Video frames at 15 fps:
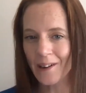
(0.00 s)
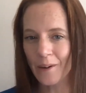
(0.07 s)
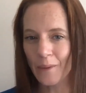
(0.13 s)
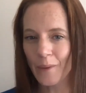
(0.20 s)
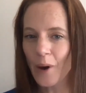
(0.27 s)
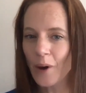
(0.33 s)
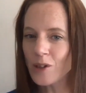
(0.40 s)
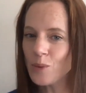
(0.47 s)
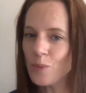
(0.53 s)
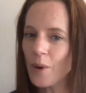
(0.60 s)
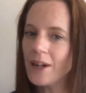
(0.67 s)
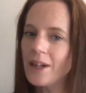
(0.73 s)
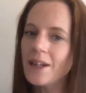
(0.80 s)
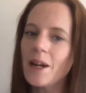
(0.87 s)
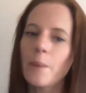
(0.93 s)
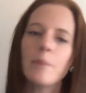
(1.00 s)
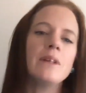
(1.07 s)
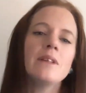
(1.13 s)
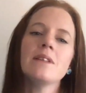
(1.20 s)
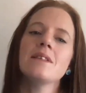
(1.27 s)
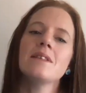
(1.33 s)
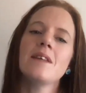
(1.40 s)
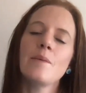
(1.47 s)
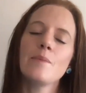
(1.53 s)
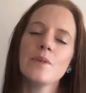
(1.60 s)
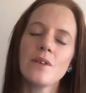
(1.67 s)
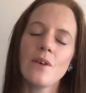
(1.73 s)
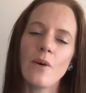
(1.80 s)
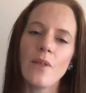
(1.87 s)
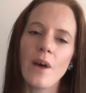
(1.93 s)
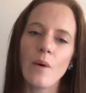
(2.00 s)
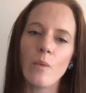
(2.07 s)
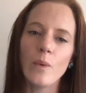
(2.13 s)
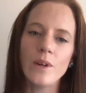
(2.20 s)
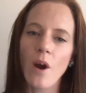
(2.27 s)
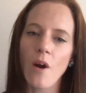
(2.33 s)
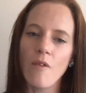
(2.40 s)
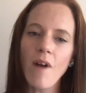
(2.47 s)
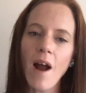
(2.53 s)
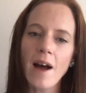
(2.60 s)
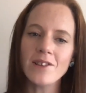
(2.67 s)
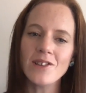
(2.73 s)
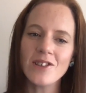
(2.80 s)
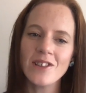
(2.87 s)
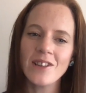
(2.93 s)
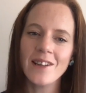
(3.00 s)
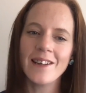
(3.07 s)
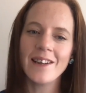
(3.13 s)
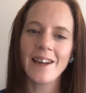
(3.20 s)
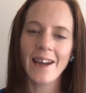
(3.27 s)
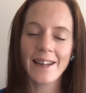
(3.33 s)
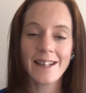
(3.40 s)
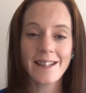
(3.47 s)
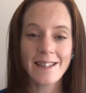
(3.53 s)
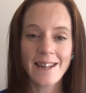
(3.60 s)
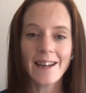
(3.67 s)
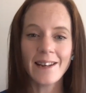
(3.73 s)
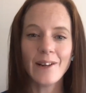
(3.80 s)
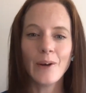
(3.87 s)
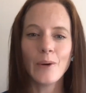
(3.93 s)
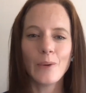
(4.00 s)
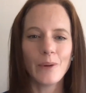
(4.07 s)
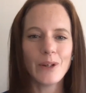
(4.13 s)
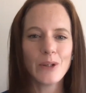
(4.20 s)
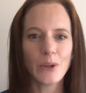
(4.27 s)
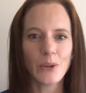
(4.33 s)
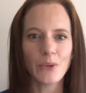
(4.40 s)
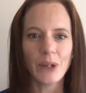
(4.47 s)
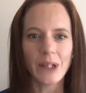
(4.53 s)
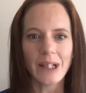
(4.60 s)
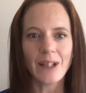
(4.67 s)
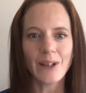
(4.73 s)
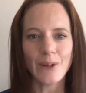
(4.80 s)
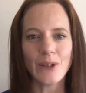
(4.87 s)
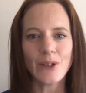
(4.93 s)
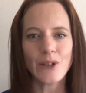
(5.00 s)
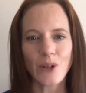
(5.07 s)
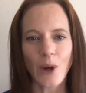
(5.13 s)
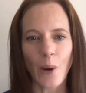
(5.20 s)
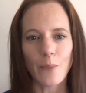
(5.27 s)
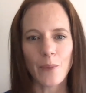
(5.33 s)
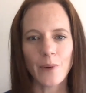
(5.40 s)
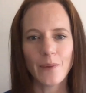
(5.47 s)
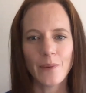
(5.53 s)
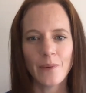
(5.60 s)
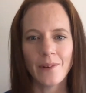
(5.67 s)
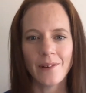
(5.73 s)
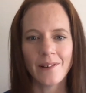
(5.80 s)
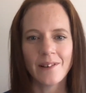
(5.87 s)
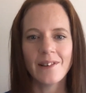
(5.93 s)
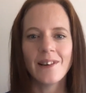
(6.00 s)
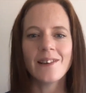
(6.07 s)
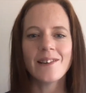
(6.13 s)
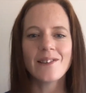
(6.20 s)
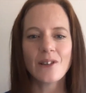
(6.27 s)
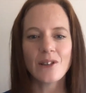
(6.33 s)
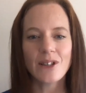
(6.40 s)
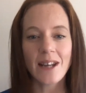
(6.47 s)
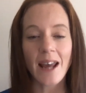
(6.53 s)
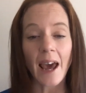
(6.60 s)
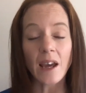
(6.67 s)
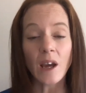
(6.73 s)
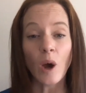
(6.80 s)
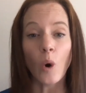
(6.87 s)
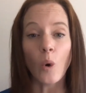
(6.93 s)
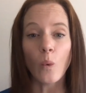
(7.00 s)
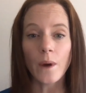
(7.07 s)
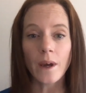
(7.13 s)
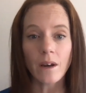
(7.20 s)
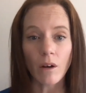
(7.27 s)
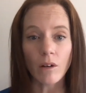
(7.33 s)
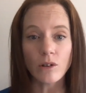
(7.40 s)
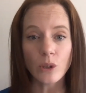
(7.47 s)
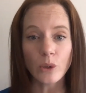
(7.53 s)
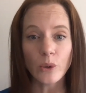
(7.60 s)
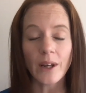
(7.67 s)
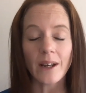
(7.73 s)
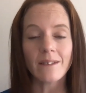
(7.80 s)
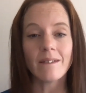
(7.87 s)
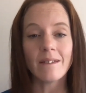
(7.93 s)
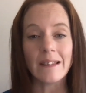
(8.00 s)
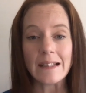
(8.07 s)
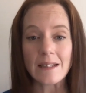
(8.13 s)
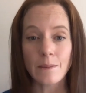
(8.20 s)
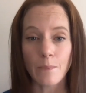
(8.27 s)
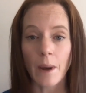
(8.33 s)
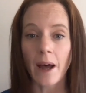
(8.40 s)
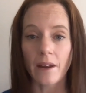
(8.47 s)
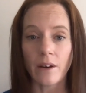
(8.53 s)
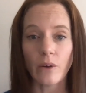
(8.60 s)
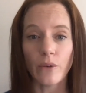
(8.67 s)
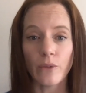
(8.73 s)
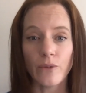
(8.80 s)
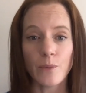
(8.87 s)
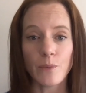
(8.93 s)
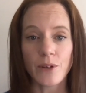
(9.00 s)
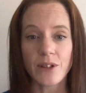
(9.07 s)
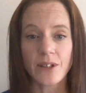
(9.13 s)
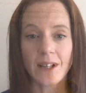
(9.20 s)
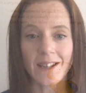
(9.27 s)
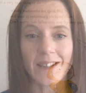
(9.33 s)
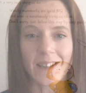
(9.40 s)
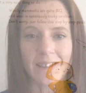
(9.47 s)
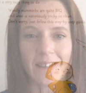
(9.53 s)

We're going to break it up into steps so that we don't rush, and instead we do a really good job. So today we're going to look at this part of the procedure.